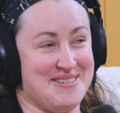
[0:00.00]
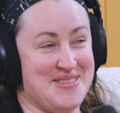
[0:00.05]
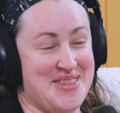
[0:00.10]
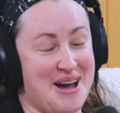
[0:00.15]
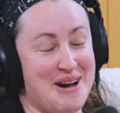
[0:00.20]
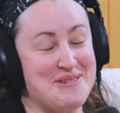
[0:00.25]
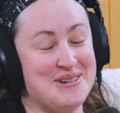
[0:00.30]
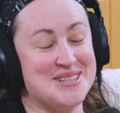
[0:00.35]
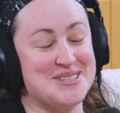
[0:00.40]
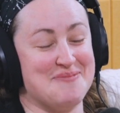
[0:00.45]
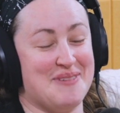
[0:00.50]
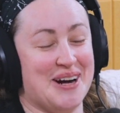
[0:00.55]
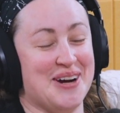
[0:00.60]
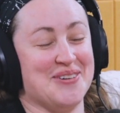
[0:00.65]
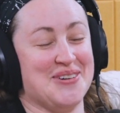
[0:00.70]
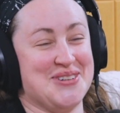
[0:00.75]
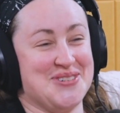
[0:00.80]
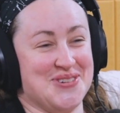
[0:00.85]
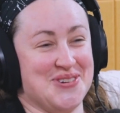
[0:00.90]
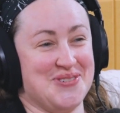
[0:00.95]
That was my
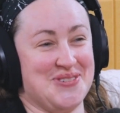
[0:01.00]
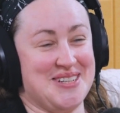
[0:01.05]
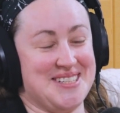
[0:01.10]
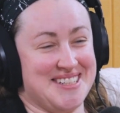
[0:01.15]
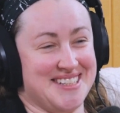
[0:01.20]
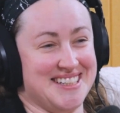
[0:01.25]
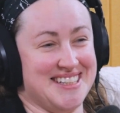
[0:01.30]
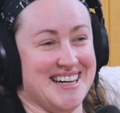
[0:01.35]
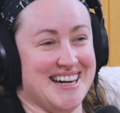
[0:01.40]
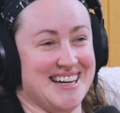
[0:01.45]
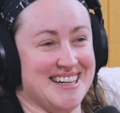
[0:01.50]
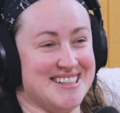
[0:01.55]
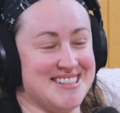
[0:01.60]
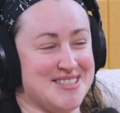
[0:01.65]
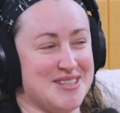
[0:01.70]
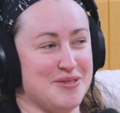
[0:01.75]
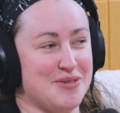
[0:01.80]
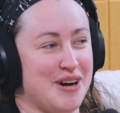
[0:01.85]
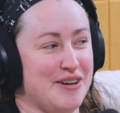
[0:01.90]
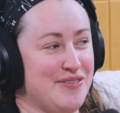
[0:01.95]
original reason. Yeah. Cause
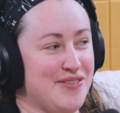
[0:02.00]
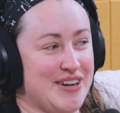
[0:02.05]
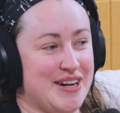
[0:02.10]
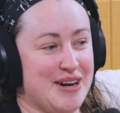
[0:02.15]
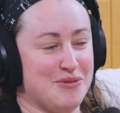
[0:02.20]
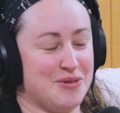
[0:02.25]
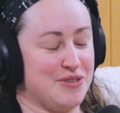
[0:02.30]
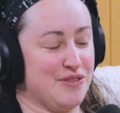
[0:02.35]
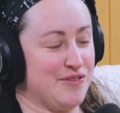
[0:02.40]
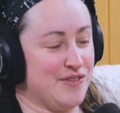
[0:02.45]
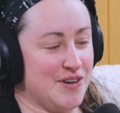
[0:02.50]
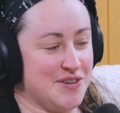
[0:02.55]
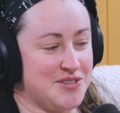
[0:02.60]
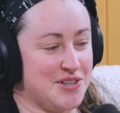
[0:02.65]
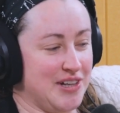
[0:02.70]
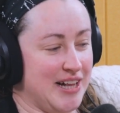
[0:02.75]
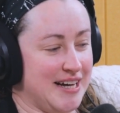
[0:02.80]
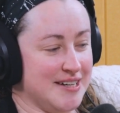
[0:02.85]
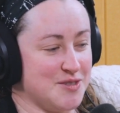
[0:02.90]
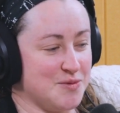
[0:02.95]
there, I forget what the first
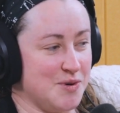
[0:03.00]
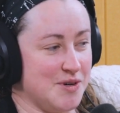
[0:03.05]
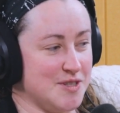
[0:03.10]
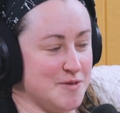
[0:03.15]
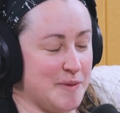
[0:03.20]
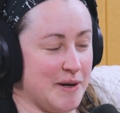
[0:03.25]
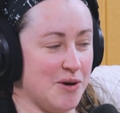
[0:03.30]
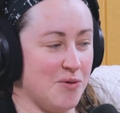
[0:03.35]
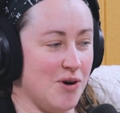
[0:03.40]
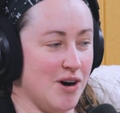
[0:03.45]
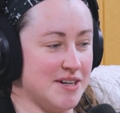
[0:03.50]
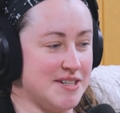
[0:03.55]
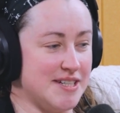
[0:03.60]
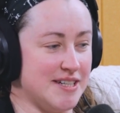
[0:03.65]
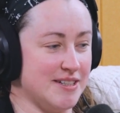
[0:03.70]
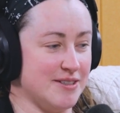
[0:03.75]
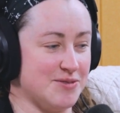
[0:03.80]
class was, but I walked in,